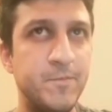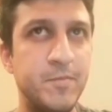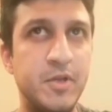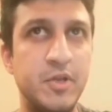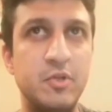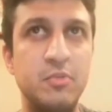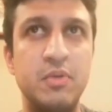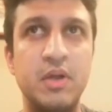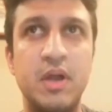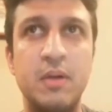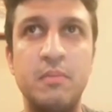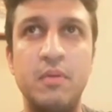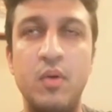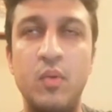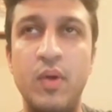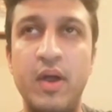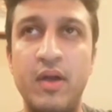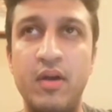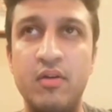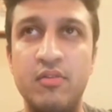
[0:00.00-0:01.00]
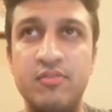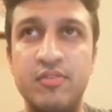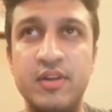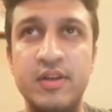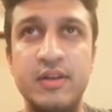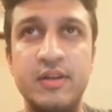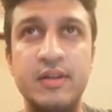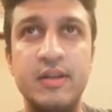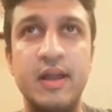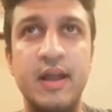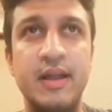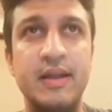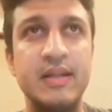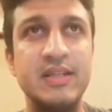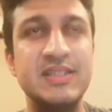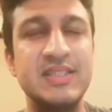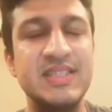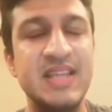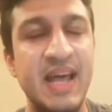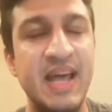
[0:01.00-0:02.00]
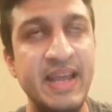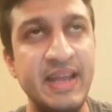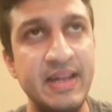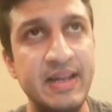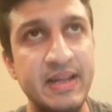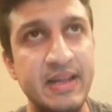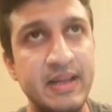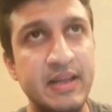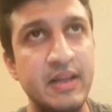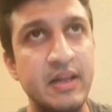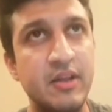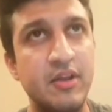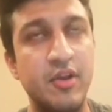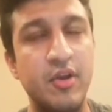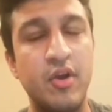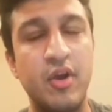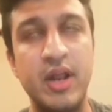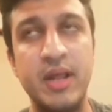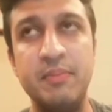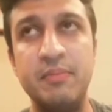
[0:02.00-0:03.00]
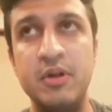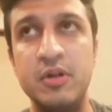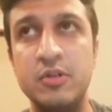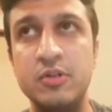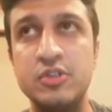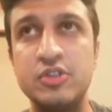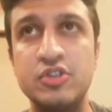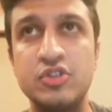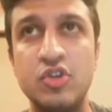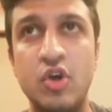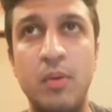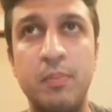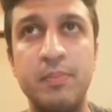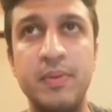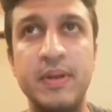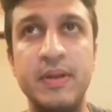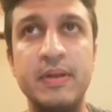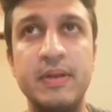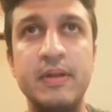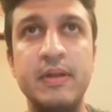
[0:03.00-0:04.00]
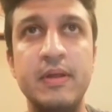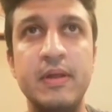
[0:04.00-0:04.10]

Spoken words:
and you become aware of it, and it's cyclical, you're not able to stop it,